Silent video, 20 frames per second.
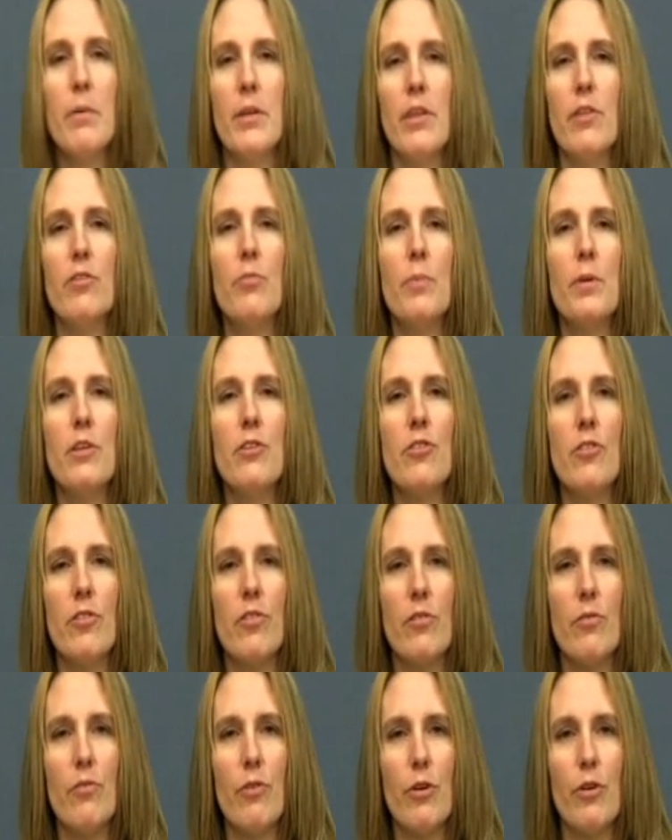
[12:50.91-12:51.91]
But this speech
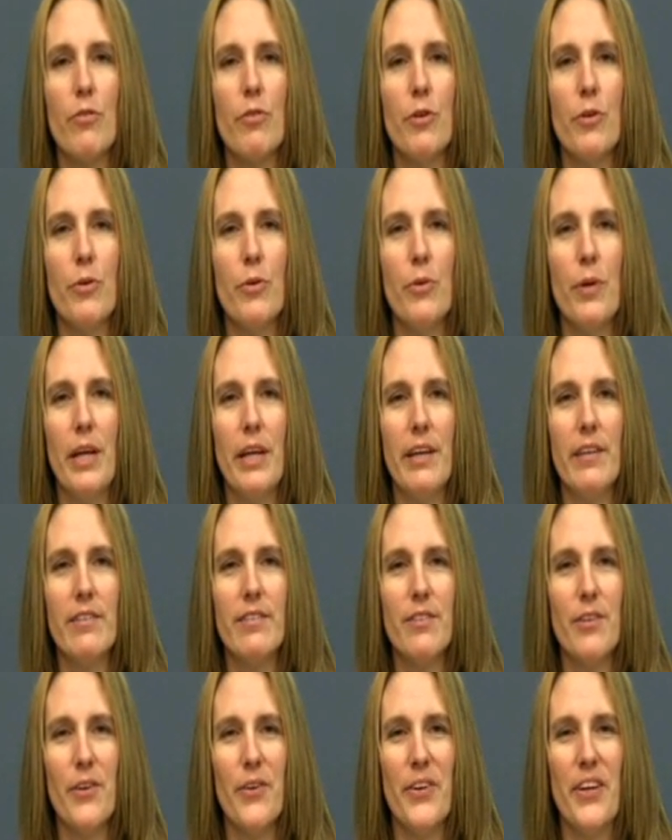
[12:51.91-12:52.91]
isn't for a few
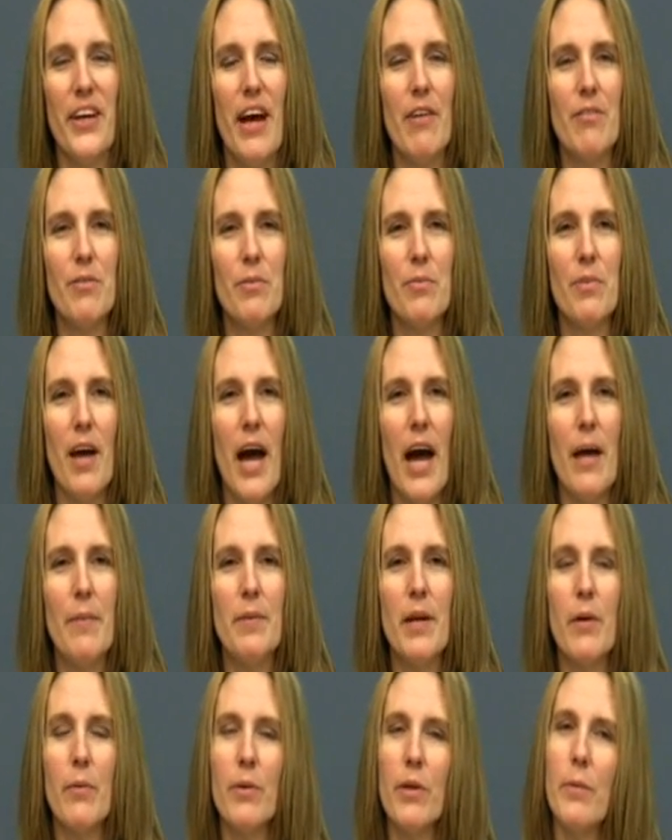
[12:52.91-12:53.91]
weeks, so you have some
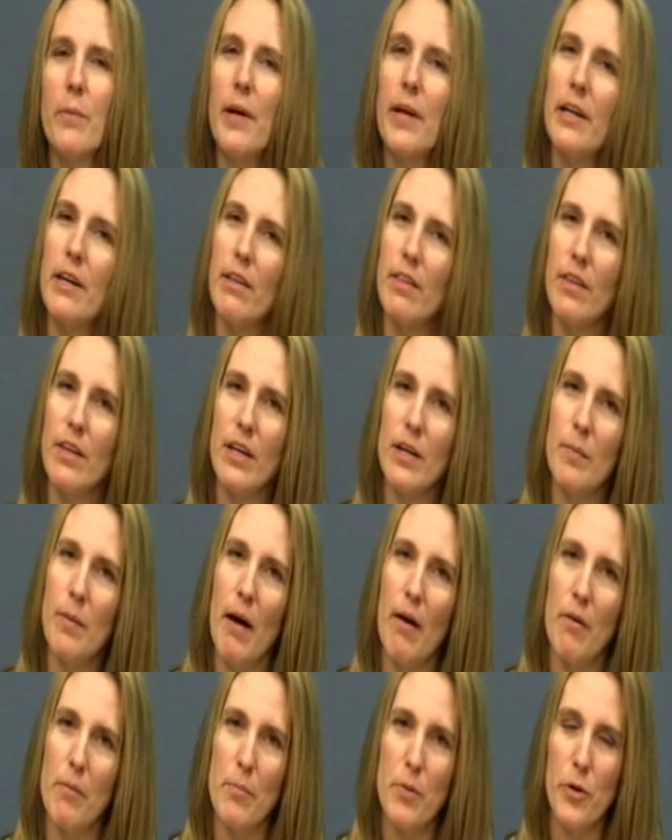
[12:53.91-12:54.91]
time, and I really want you to think
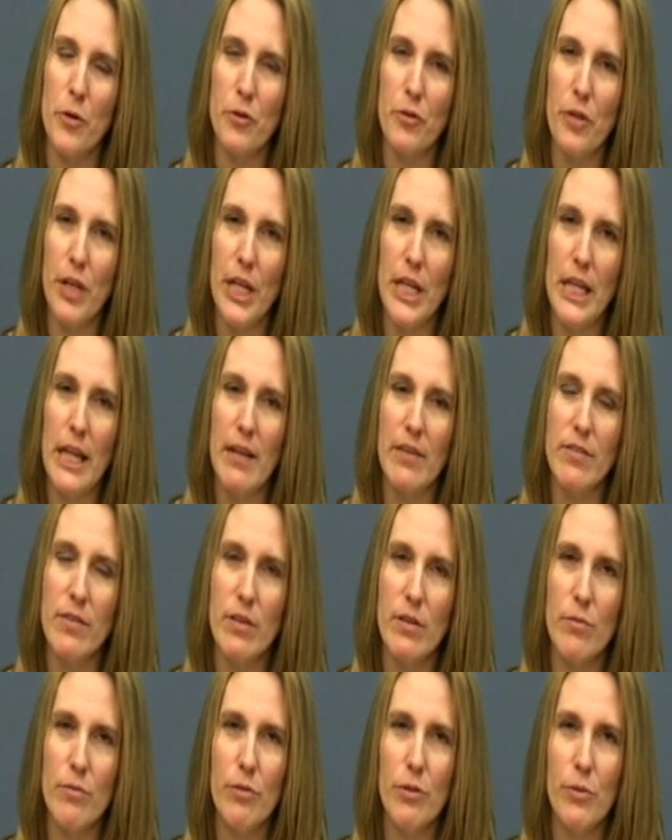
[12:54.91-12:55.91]
about a person
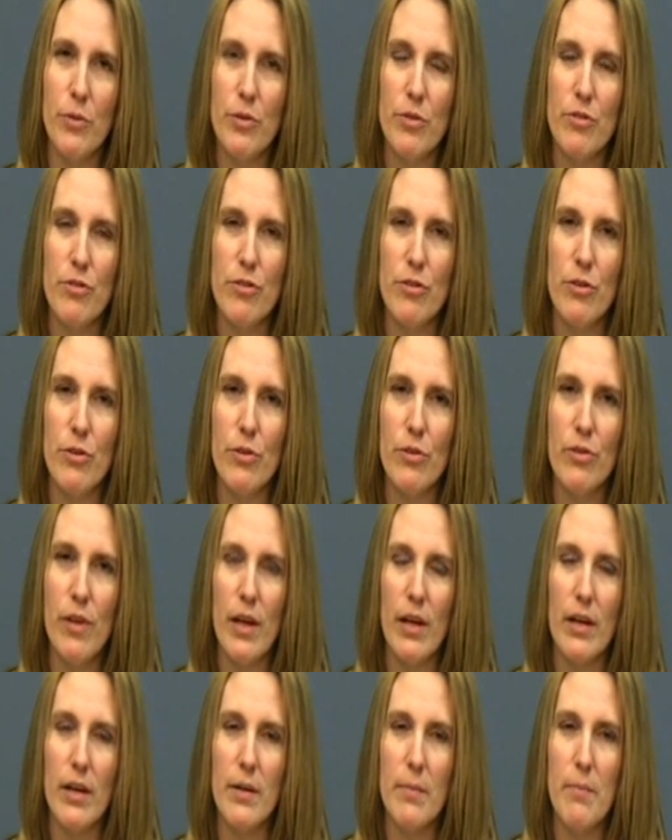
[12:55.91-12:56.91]
that's influenced you,
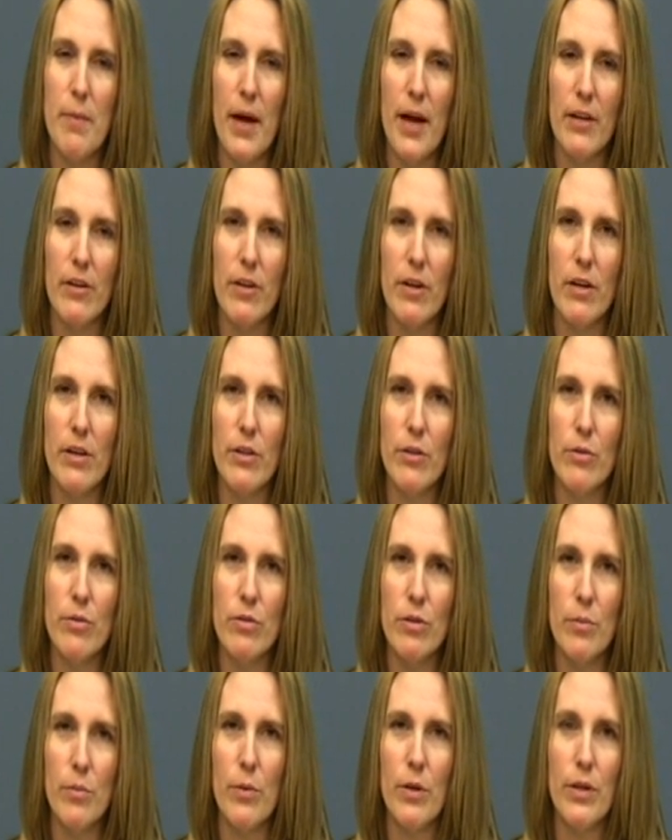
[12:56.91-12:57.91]
has had an impact on
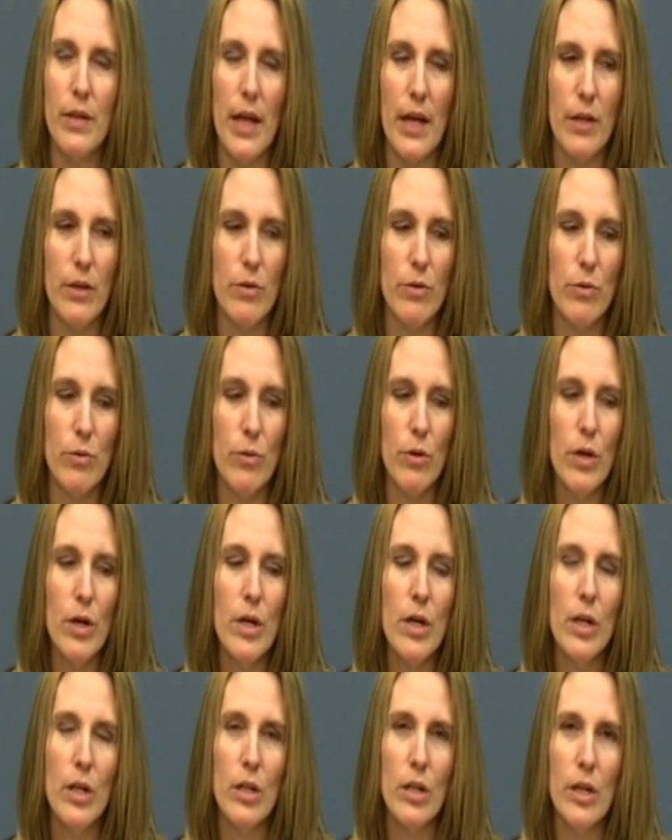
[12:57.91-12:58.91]
you, someone that you
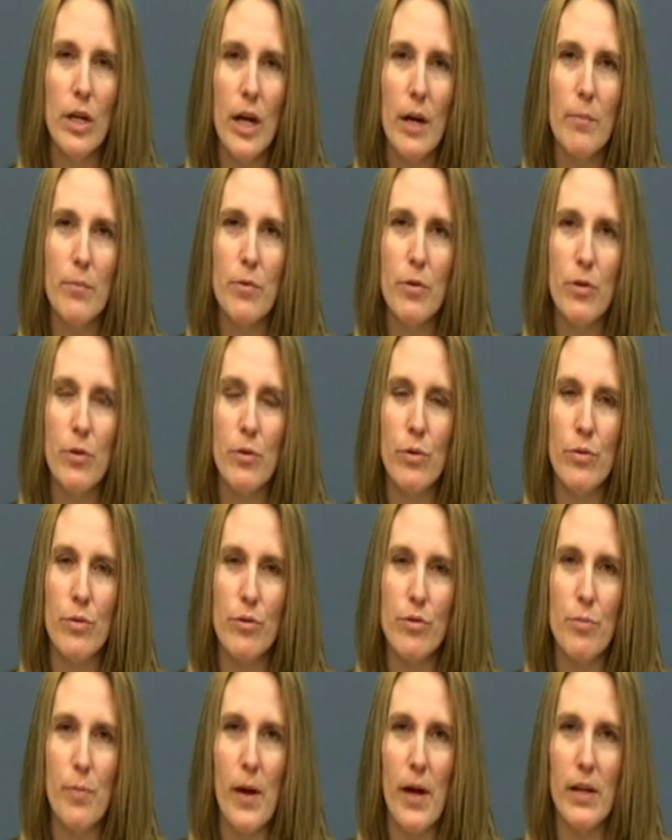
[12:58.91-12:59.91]
look up to
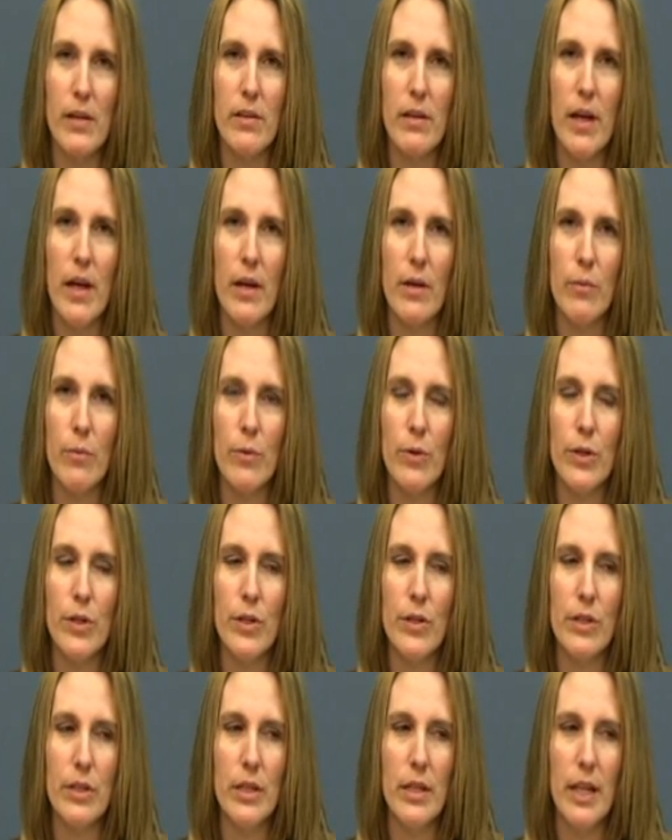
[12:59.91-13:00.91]
and respect and
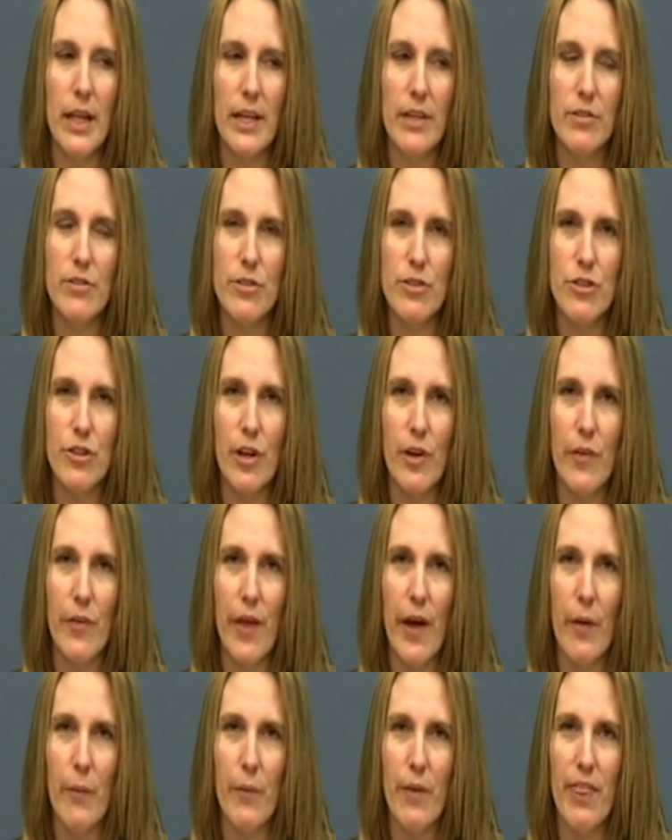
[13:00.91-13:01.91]
would like to
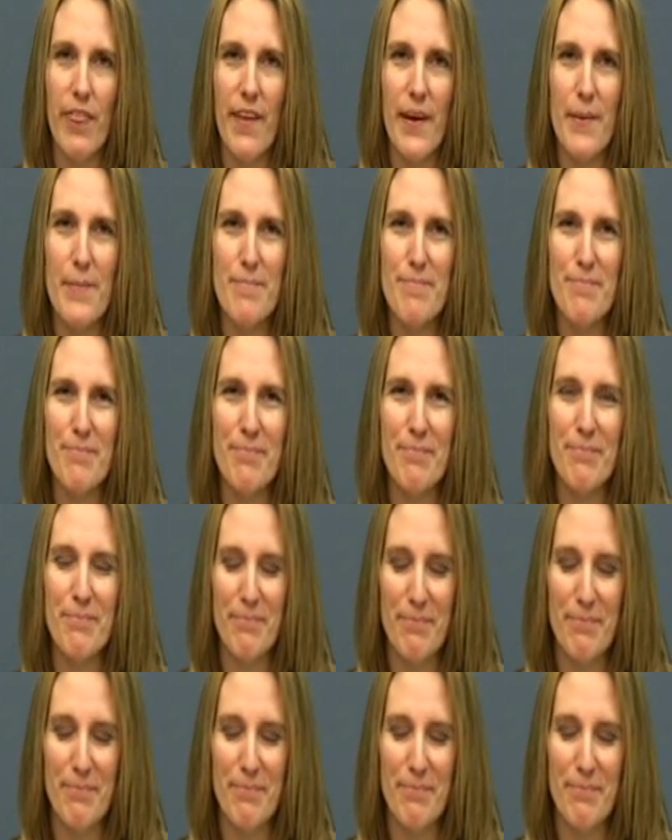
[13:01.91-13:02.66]
share that with them.